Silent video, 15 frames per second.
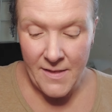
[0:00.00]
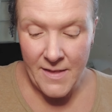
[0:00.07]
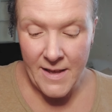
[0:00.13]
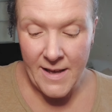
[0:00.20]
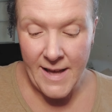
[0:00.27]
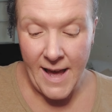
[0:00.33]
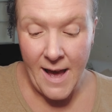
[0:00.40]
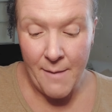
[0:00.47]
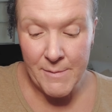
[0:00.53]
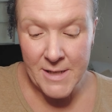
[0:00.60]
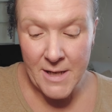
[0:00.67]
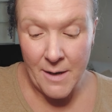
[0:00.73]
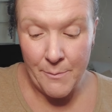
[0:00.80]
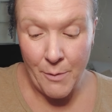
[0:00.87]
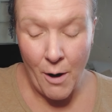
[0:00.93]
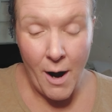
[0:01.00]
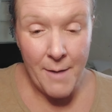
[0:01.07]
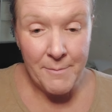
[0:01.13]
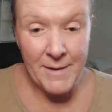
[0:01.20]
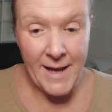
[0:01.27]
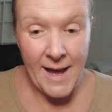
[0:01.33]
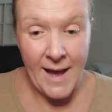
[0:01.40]
Amazon
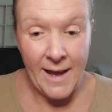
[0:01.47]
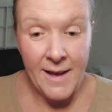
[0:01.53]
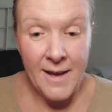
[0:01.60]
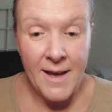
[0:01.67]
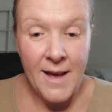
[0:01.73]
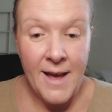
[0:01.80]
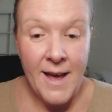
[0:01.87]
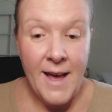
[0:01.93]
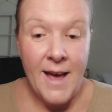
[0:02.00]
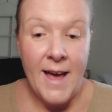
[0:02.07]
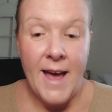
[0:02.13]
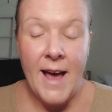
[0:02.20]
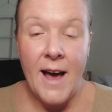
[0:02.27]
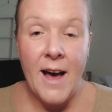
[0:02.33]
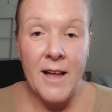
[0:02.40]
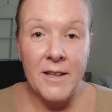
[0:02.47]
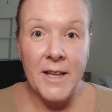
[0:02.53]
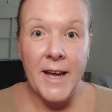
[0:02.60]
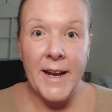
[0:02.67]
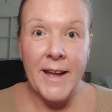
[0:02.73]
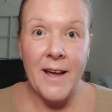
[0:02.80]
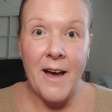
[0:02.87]
Prime Day, a
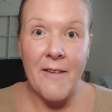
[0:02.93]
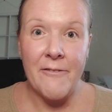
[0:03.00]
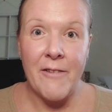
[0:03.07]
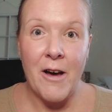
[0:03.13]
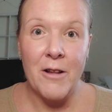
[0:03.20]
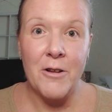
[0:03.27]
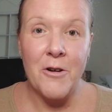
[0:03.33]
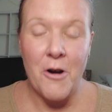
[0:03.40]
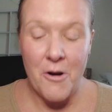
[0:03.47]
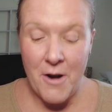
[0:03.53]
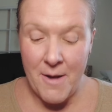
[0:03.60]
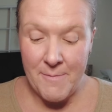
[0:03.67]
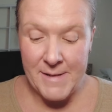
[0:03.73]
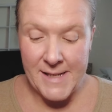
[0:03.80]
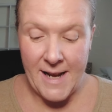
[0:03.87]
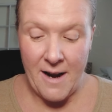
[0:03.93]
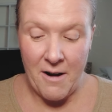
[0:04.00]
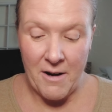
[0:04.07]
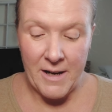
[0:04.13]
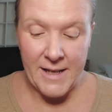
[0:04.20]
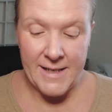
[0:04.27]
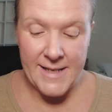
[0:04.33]
lady I follow, her name is
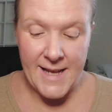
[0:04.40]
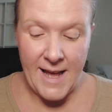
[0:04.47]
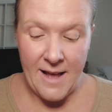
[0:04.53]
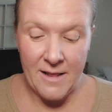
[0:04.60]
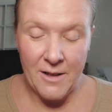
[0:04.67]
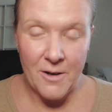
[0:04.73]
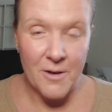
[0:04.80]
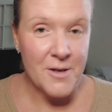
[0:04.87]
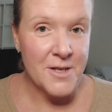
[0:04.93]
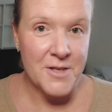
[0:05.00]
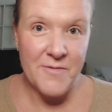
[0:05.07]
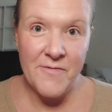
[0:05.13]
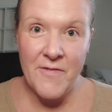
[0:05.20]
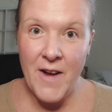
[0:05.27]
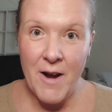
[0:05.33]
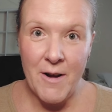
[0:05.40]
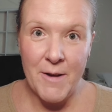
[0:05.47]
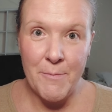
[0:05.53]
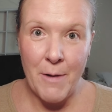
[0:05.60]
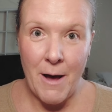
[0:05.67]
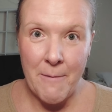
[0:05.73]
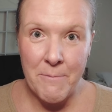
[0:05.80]
Erica Taylor. She's a very
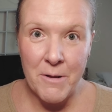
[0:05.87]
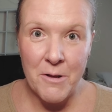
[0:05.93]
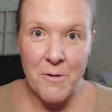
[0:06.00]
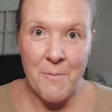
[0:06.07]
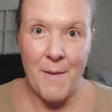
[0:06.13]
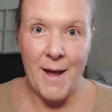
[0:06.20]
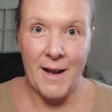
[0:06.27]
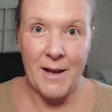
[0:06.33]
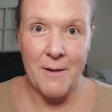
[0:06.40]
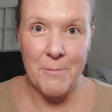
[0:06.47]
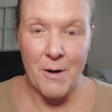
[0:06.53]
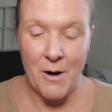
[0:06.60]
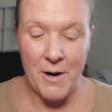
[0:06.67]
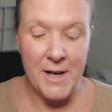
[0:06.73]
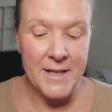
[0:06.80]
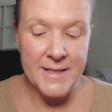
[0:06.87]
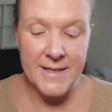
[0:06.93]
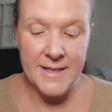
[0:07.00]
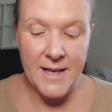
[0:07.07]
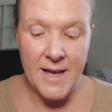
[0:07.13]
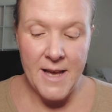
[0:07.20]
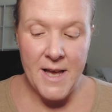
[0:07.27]
popular makeup
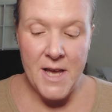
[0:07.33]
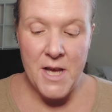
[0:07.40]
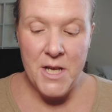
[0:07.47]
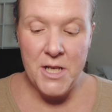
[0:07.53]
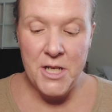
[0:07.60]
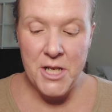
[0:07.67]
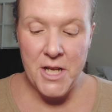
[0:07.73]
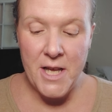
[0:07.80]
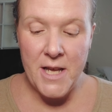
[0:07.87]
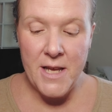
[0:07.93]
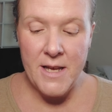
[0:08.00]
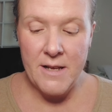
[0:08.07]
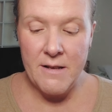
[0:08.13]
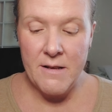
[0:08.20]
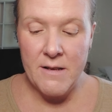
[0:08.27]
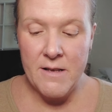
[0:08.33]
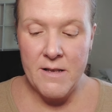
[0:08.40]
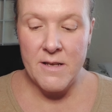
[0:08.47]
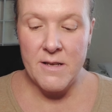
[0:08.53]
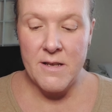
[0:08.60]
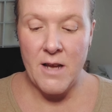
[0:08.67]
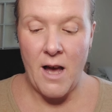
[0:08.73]
artist. She
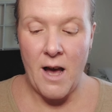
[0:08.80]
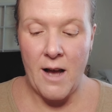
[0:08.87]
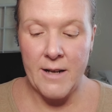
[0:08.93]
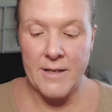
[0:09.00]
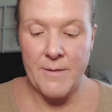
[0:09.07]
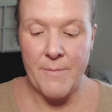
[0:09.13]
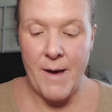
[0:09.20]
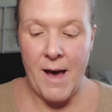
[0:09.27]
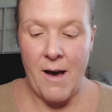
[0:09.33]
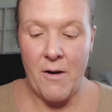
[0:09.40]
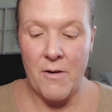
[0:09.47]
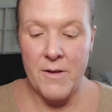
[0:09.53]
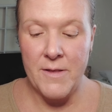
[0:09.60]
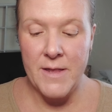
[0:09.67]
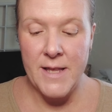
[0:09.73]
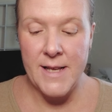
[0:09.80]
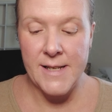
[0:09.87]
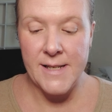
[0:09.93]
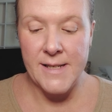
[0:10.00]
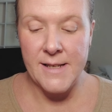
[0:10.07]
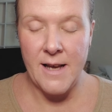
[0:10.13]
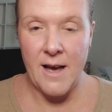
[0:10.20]
talked about
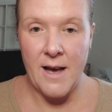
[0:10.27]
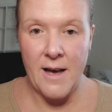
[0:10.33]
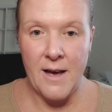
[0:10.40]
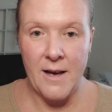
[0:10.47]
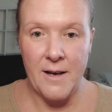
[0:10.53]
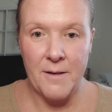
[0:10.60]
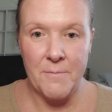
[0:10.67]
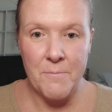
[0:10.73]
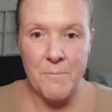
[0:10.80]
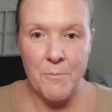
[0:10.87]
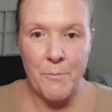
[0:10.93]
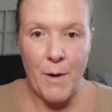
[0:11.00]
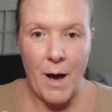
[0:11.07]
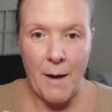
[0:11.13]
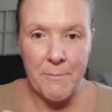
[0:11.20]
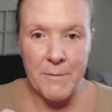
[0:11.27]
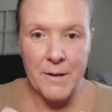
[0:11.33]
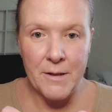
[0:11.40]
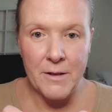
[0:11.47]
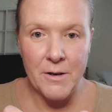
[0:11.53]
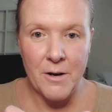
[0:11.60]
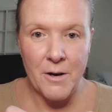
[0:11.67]
this
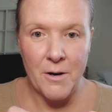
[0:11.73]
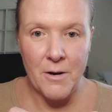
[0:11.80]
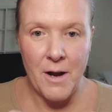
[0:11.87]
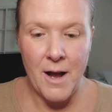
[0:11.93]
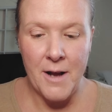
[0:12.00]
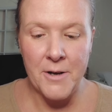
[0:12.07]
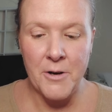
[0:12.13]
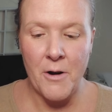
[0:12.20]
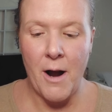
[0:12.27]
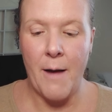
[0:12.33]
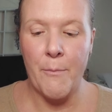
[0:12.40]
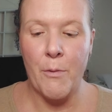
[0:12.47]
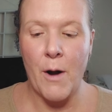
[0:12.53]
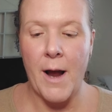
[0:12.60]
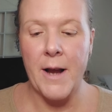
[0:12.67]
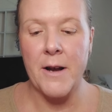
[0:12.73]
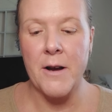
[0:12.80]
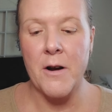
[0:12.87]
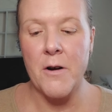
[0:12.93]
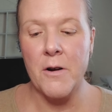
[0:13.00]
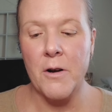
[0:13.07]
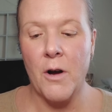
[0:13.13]
popular under eye
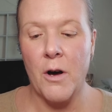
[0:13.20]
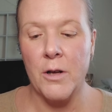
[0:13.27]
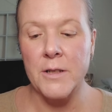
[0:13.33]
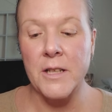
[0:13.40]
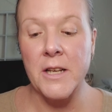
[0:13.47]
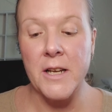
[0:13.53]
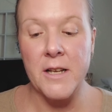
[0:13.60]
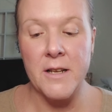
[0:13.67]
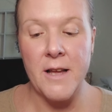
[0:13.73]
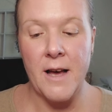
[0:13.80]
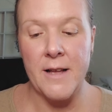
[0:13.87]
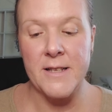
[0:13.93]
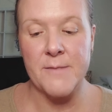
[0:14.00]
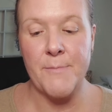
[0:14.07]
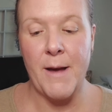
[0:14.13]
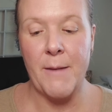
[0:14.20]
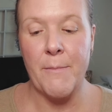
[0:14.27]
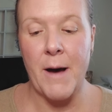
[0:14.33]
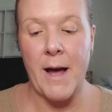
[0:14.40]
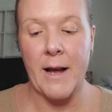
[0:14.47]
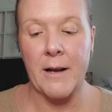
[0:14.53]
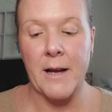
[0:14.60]
brightener called, it's made
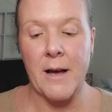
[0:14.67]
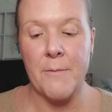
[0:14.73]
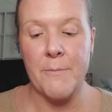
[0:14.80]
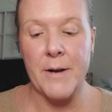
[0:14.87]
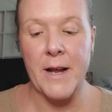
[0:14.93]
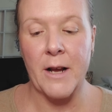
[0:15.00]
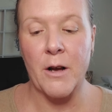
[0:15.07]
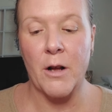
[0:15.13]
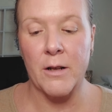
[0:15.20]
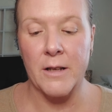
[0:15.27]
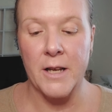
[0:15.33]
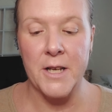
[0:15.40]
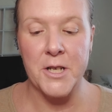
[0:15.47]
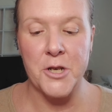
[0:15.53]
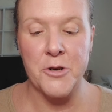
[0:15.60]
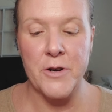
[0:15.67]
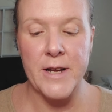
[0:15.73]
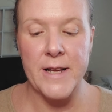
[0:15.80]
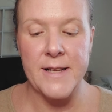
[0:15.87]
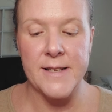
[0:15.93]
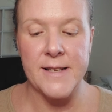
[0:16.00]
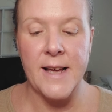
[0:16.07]
by a company called
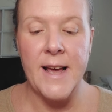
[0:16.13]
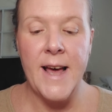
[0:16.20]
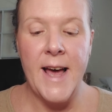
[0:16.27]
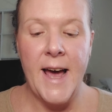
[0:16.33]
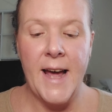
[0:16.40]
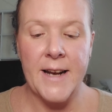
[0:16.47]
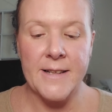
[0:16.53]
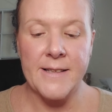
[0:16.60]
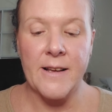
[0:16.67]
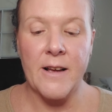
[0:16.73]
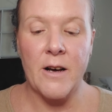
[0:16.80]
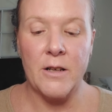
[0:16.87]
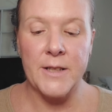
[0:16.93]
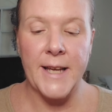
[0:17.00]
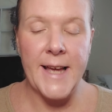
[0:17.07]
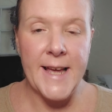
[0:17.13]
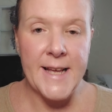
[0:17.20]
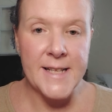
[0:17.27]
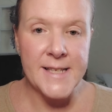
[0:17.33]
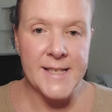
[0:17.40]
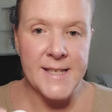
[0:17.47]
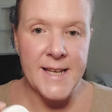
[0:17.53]
Catrice, and it's called
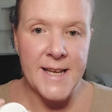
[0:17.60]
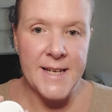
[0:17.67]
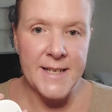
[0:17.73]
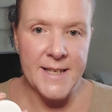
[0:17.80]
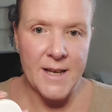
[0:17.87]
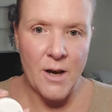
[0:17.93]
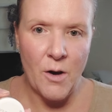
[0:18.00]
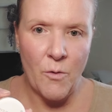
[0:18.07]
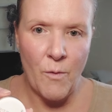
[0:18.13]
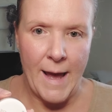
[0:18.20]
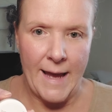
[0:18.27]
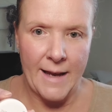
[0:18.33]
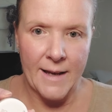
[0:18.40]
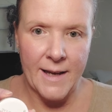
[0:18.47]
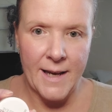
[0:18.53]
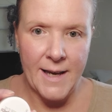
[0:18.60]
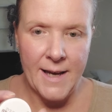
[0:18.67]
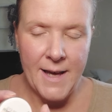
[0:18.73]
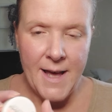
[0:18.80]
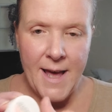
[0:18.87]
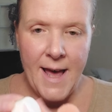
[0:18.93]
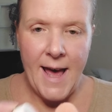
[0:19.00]
Instant Awake.
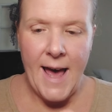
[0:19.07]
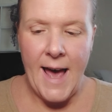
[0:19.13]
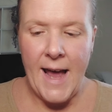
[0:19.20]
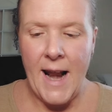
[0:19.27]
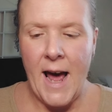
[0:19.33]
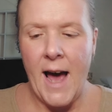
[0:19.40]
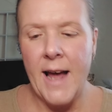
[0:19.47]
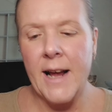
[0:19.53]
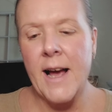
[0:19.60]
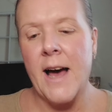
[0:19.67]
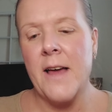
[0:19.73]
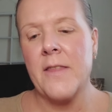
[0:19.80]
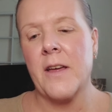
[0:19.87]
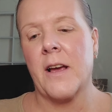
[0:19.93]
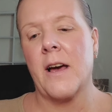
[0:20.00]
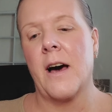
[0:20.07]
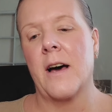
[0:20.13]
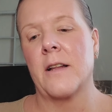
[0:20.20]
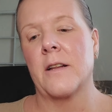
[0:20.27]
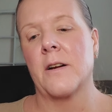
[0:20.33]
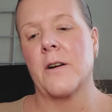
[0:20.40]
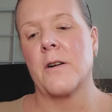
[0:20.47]
And I got the
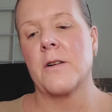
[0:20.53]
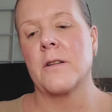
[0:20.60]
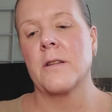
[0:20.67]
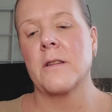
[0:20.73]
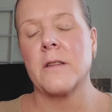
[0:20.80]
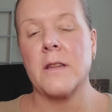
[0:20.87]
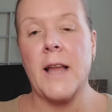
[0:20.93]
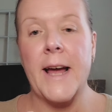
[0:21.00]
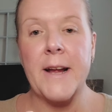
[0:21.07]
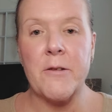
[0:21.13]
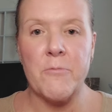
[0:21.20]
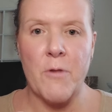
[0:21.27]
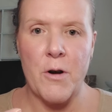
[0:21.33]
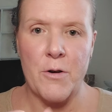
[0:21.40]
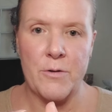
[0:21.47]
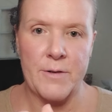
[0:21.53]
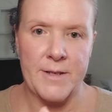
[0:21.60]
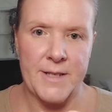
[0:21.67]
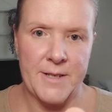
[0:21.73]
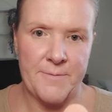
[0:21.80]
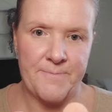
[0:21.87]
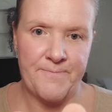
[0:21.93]
color Light
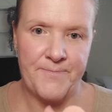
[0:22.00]
Rose,